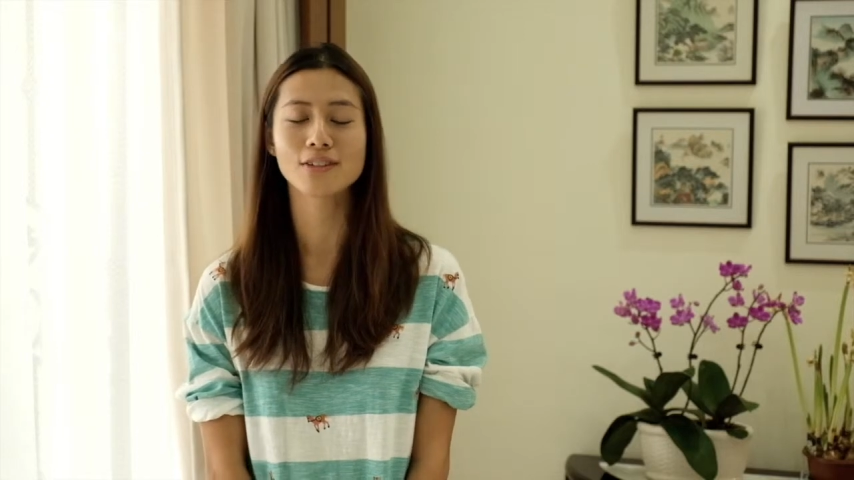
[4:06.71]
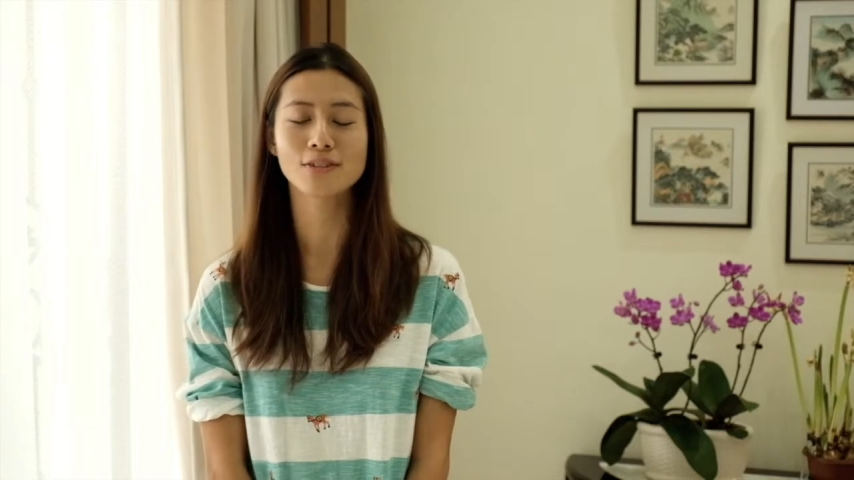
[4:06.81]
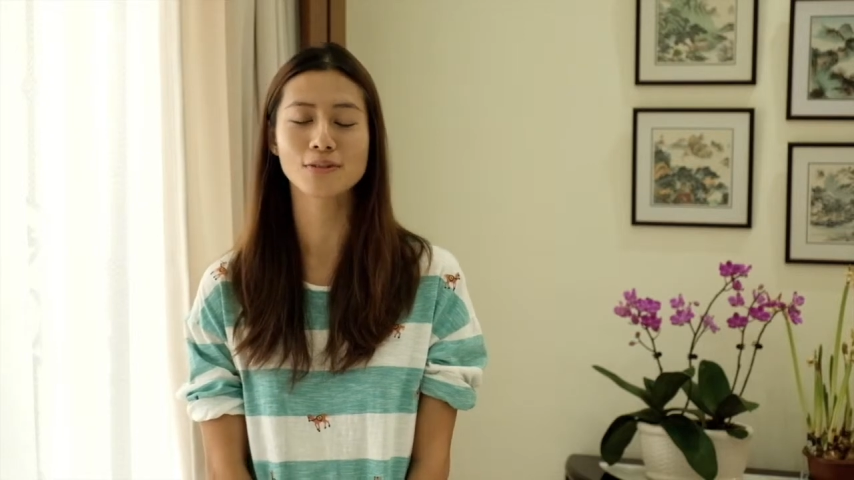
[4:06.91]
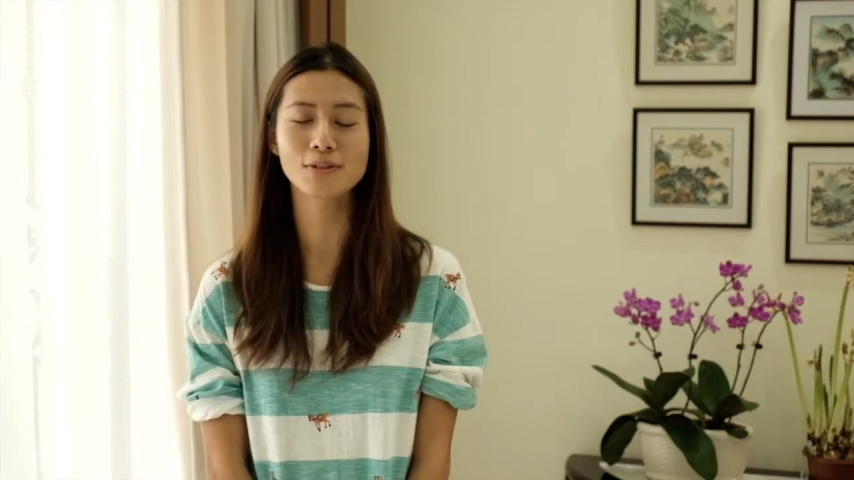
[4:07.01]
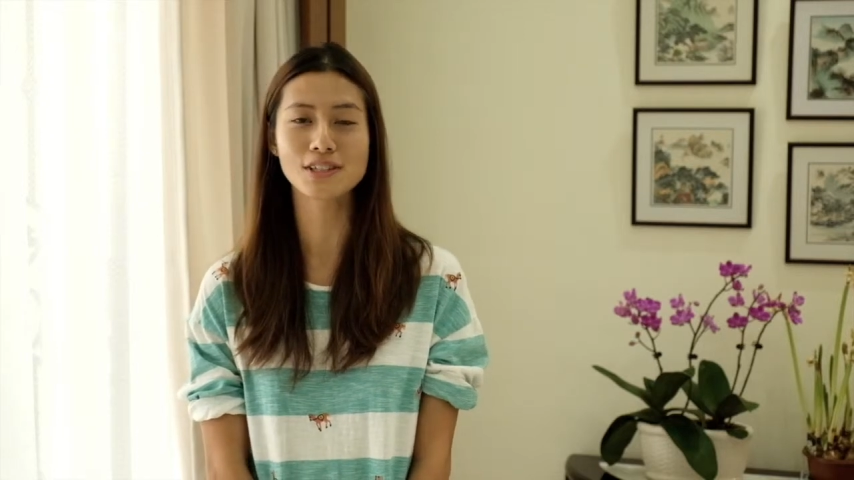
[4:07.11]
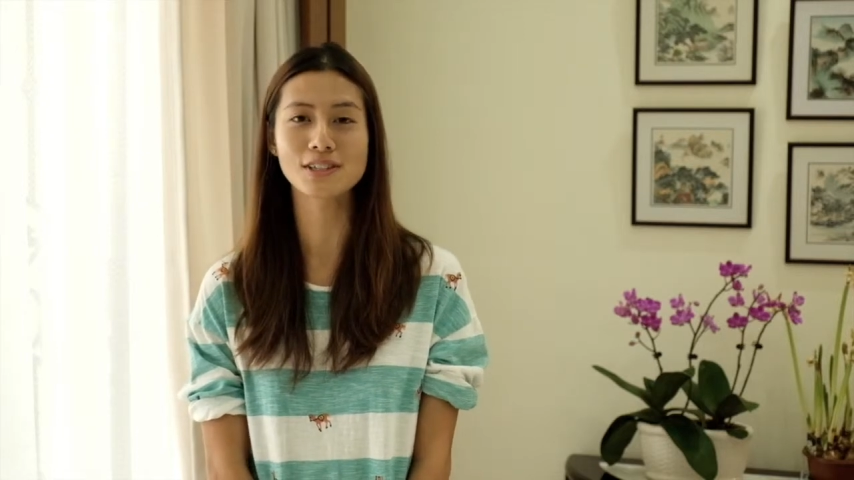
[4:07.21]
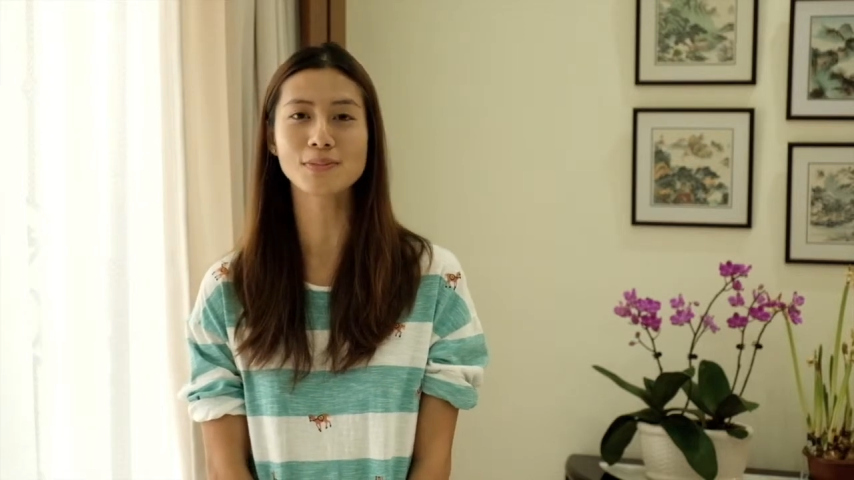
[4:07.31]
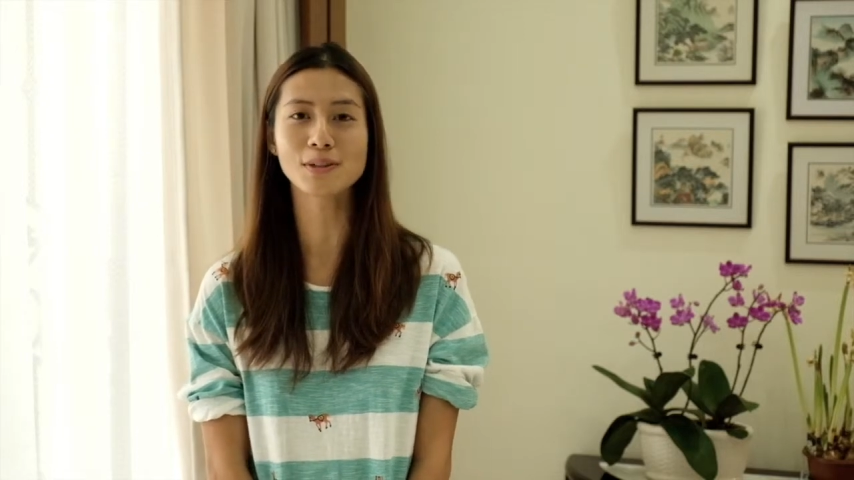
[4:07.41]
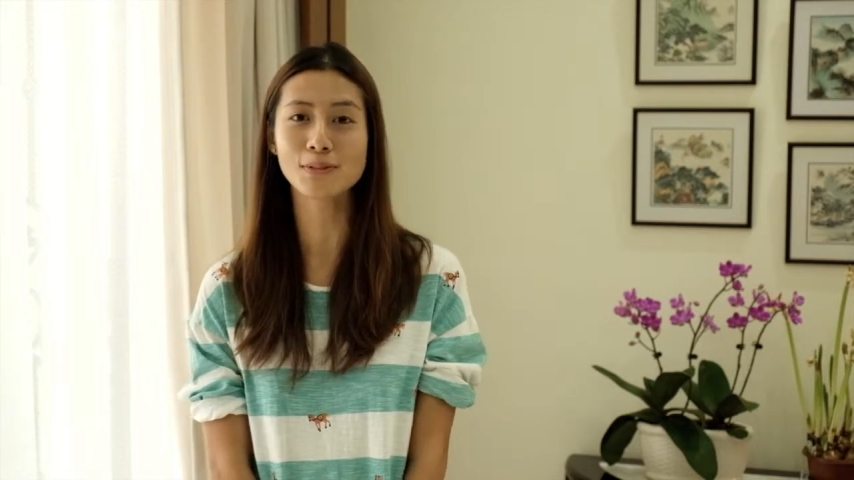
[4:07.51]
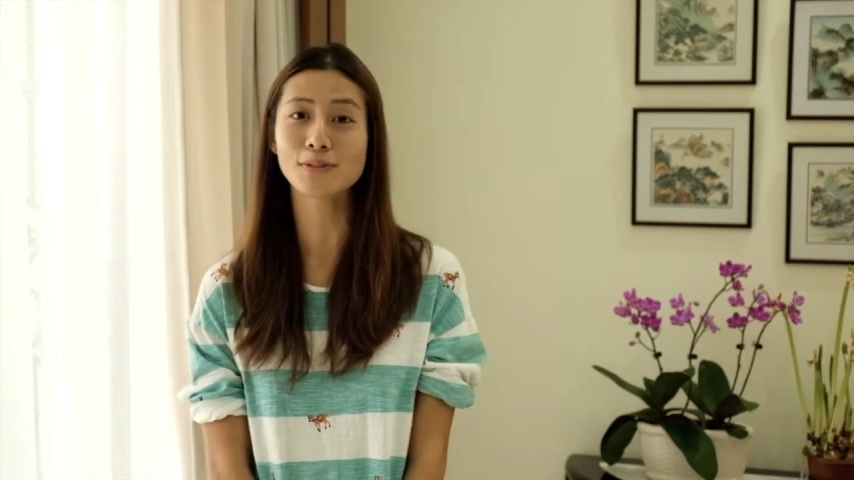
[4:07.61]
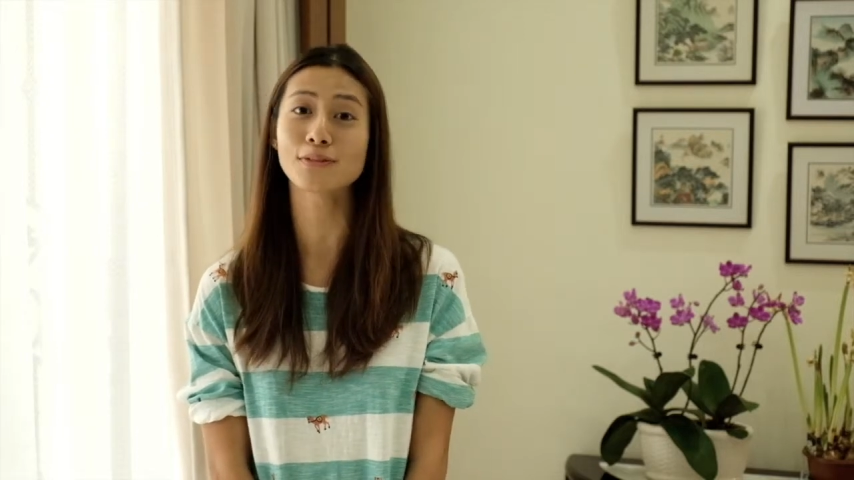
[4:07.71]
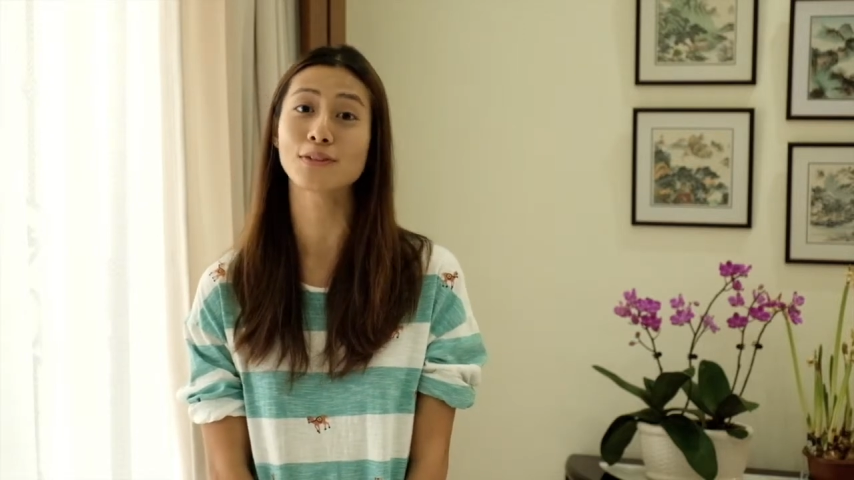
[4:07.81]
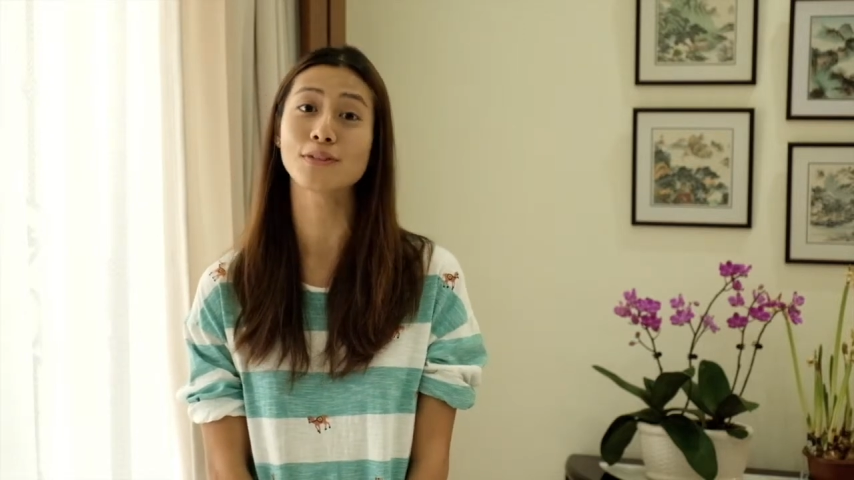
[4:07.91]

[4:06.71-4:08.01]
So wishing the both of